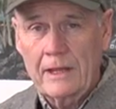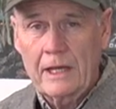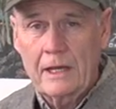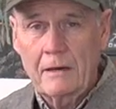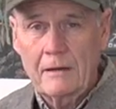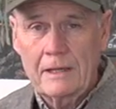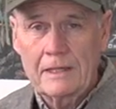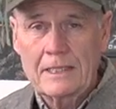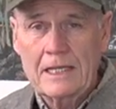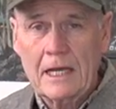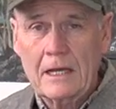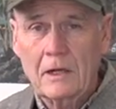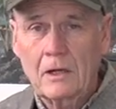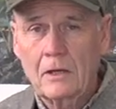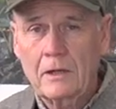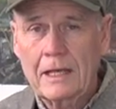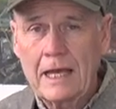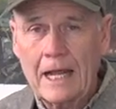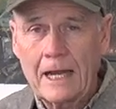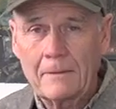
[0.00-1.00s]
there and take a
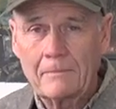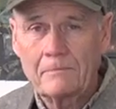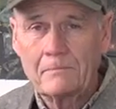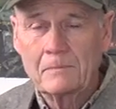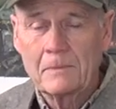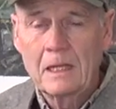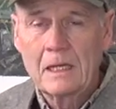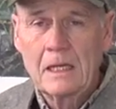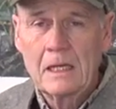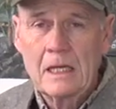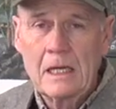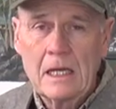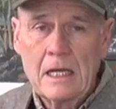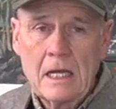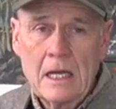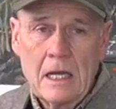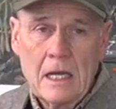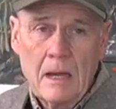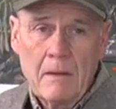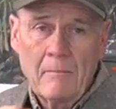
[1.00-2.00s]
look at it.
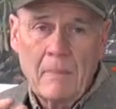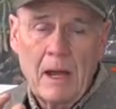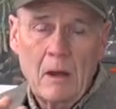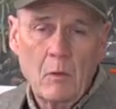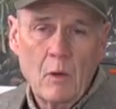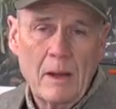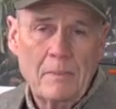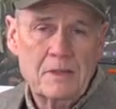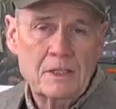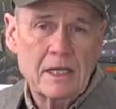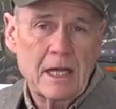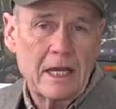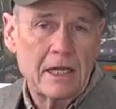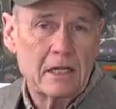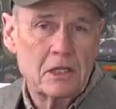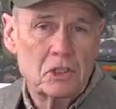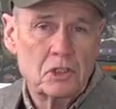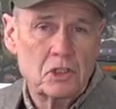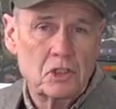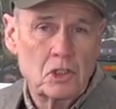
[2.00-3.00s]
My website
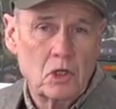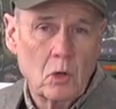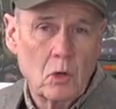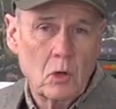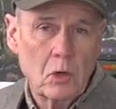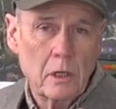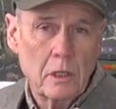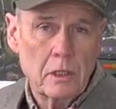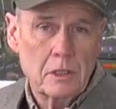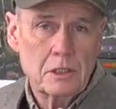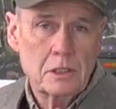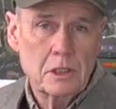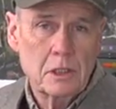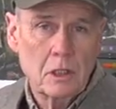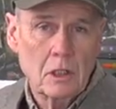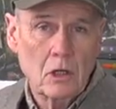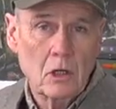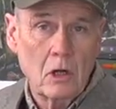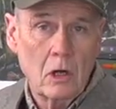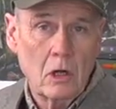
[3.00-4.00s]
is george
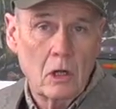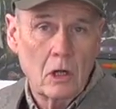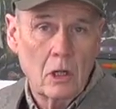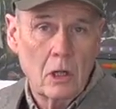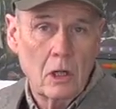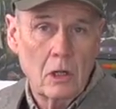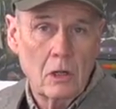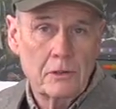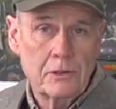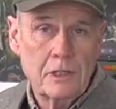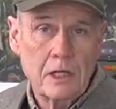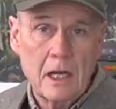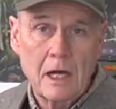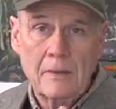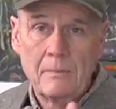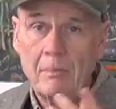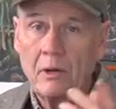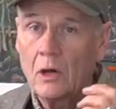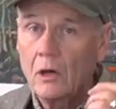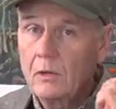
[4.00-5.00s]
coll
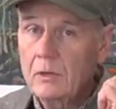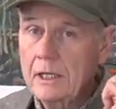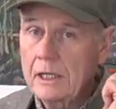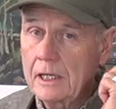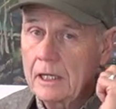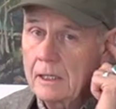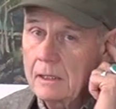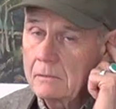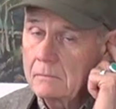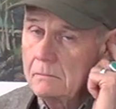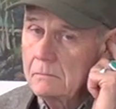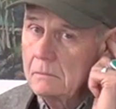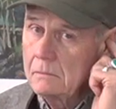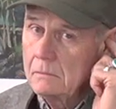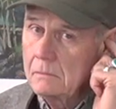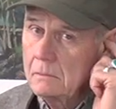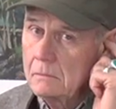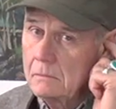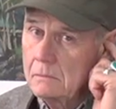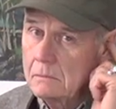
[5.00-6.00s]
dot podia
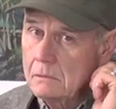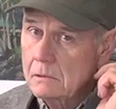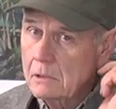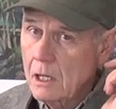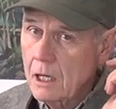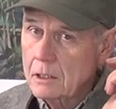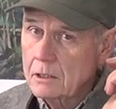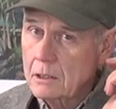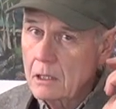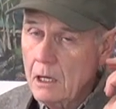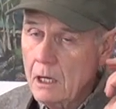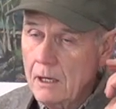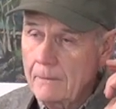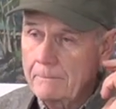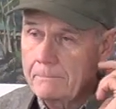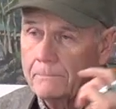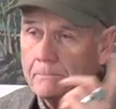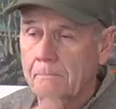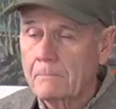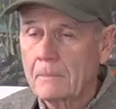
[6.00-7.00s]
dot
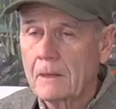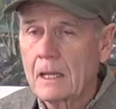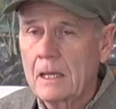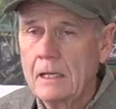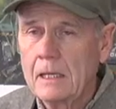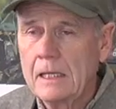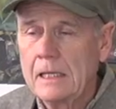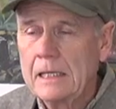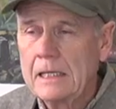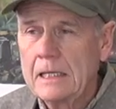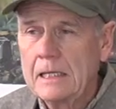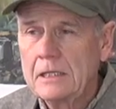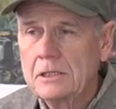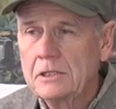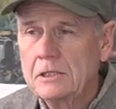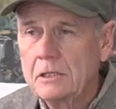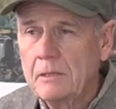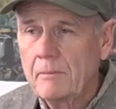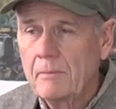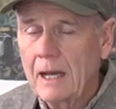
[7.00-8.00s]
com.
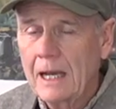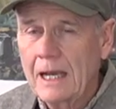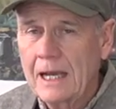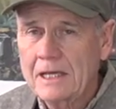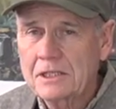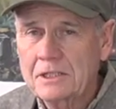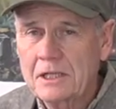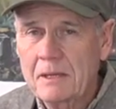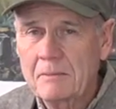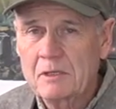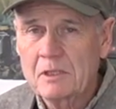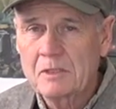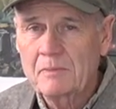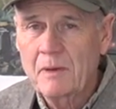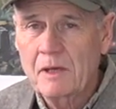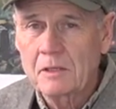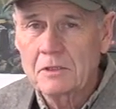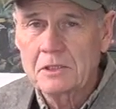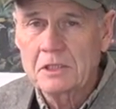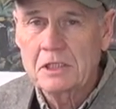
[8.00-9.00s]
My last name is
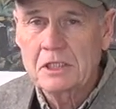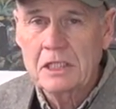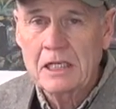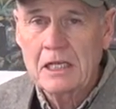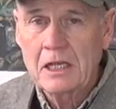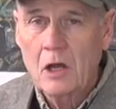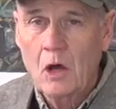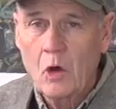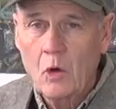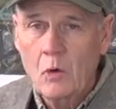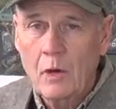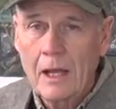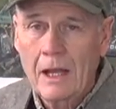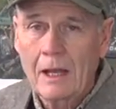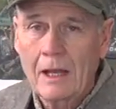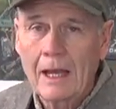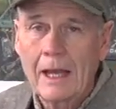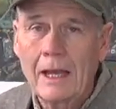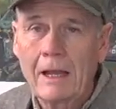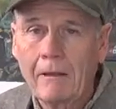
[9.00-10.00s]
spelled C O L
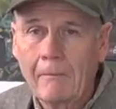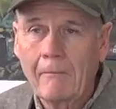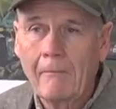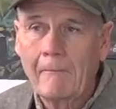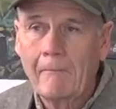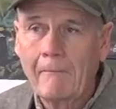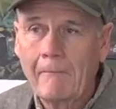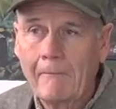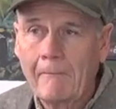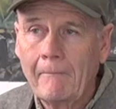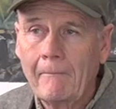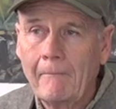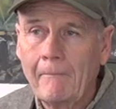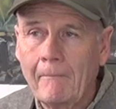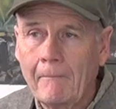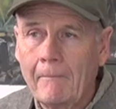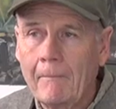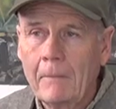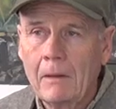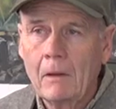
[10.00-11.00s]
L.
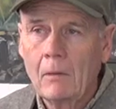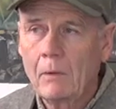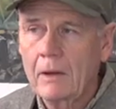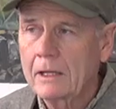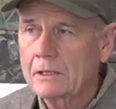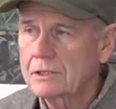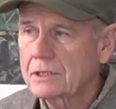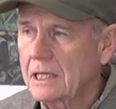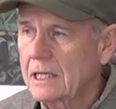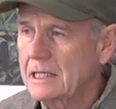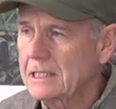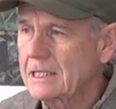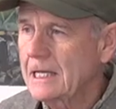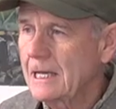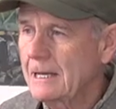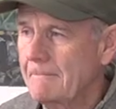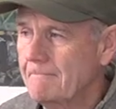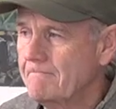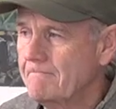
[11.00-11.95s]
What else can I say?